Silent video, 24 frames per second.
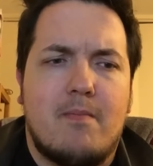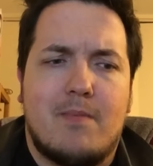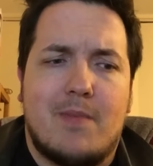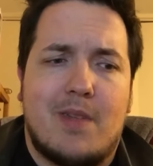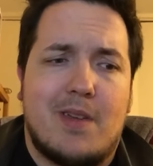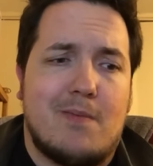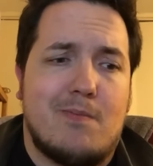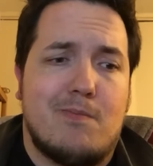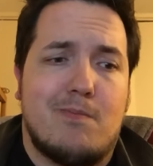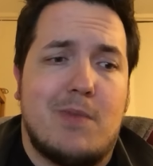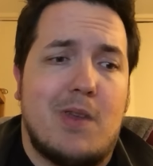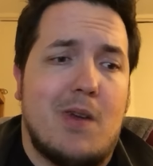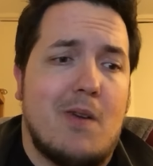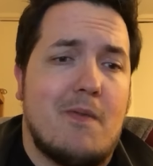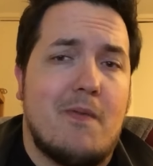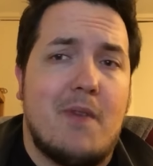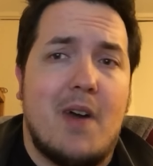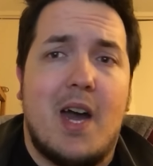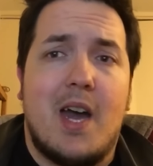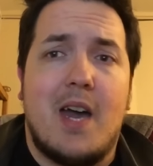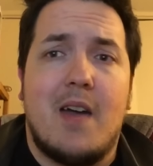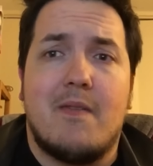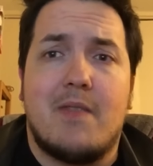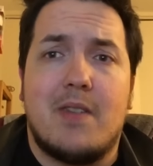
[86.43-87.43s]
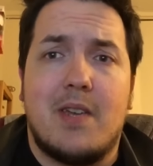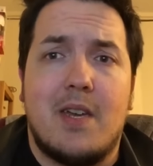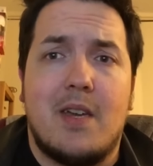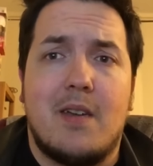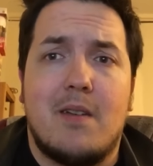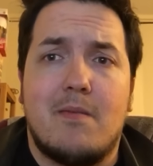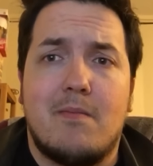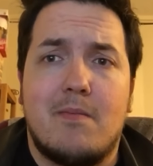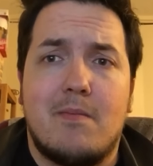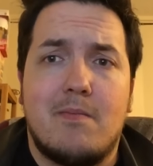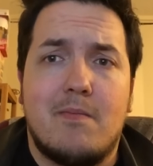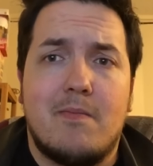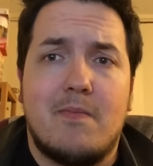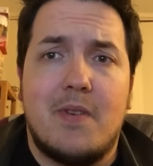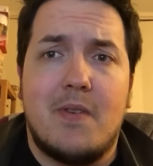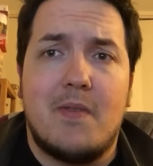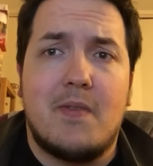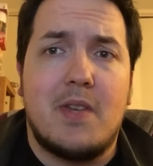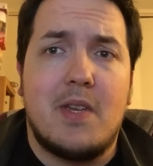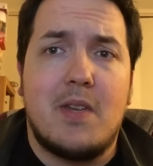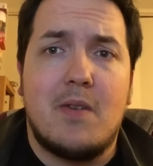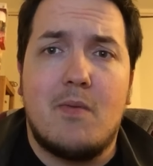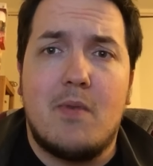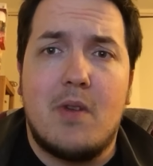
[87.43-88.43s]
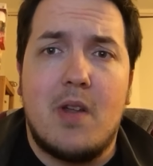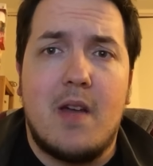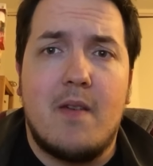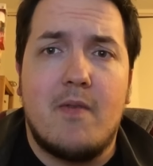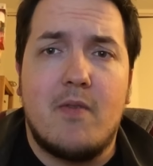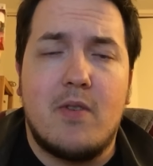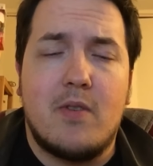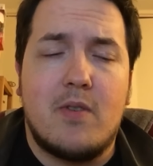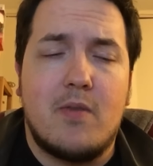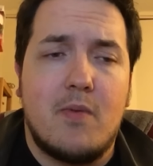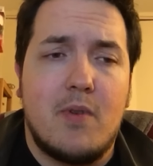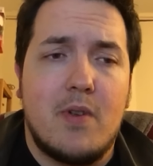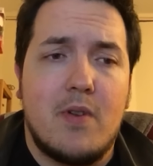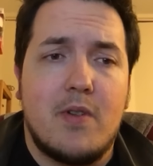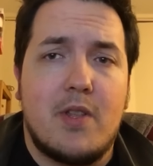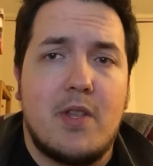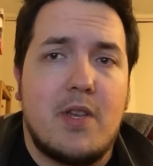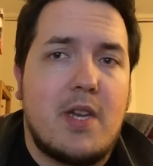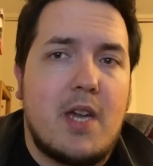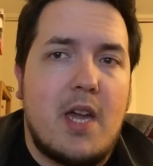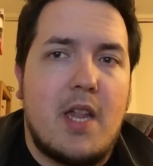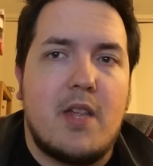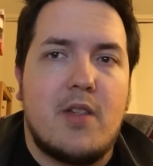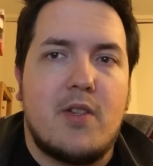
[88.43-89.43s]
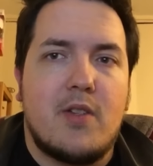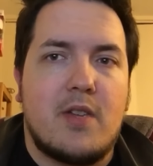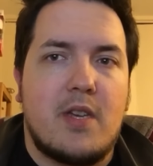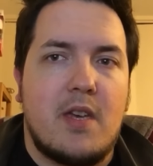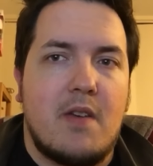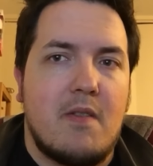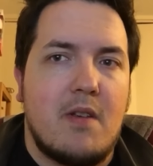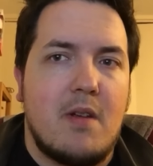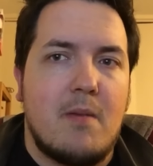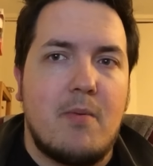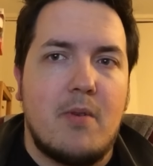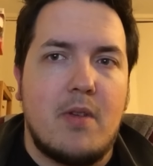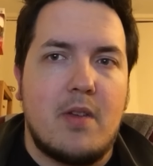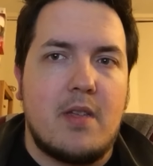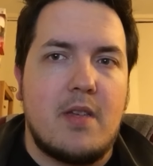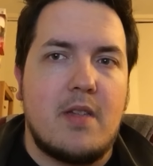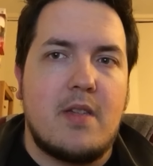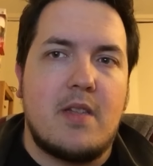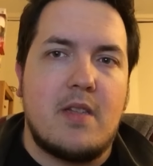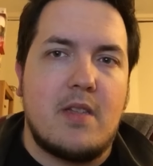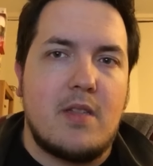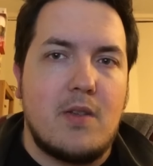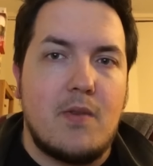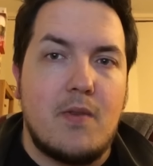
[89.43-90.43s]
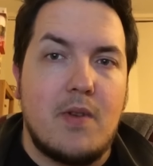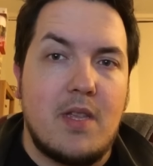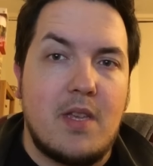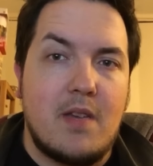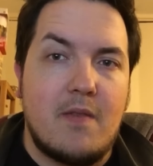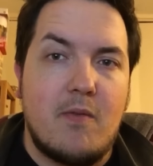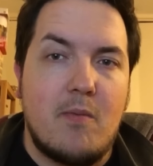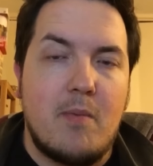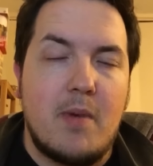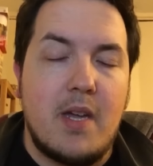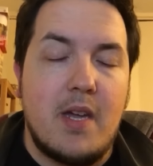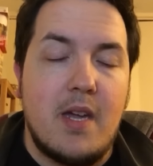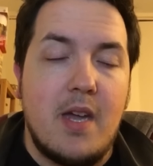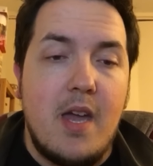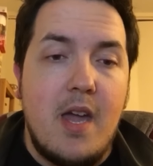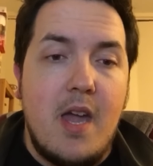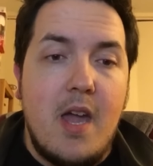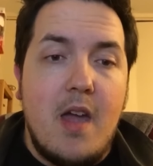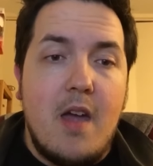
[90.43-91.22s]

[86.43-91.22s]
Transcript: 5, 10, 50, whatever Twitters, and you kind of just give it up. You're like, this isn't doing anything for me.